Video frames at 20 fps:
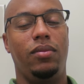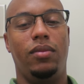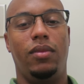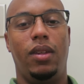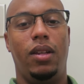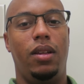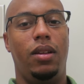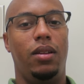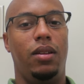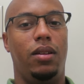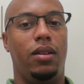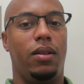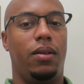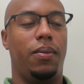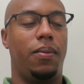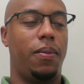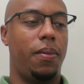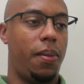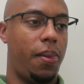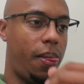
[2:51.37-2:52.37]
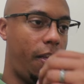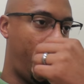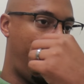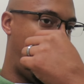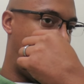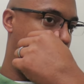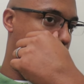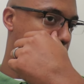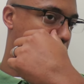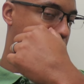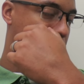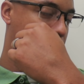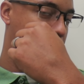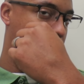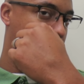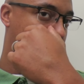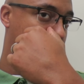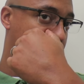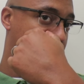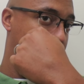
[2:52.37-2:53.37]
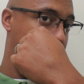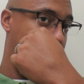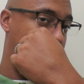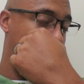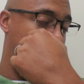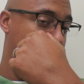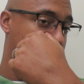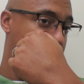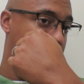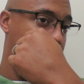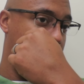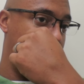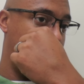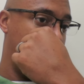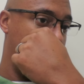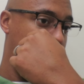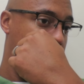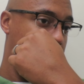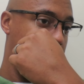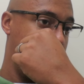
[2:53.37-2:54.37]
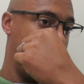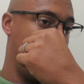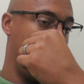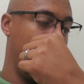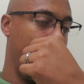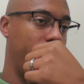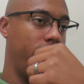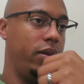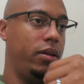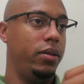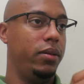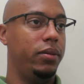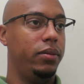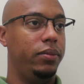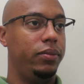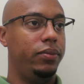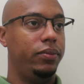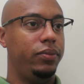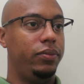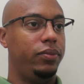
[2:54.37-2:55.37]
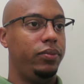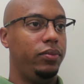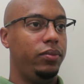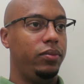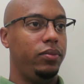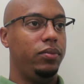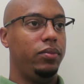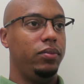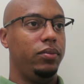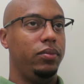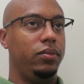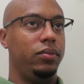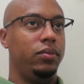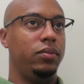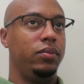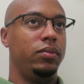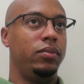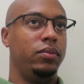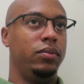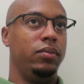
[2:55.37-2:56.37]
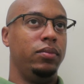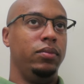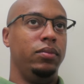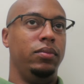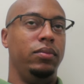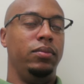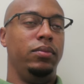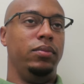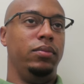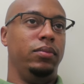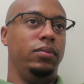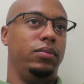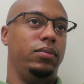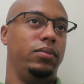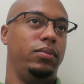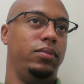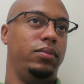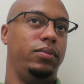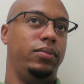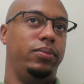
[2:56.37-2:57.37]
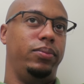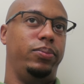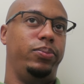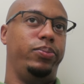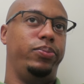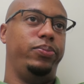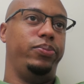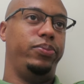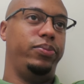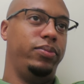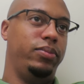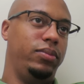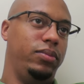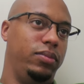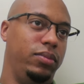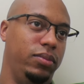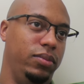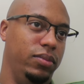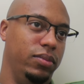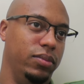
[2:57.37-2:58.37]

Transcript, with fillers: She should, she needs to be up in her room anyway, but daddy doesn't want her to go up to her room.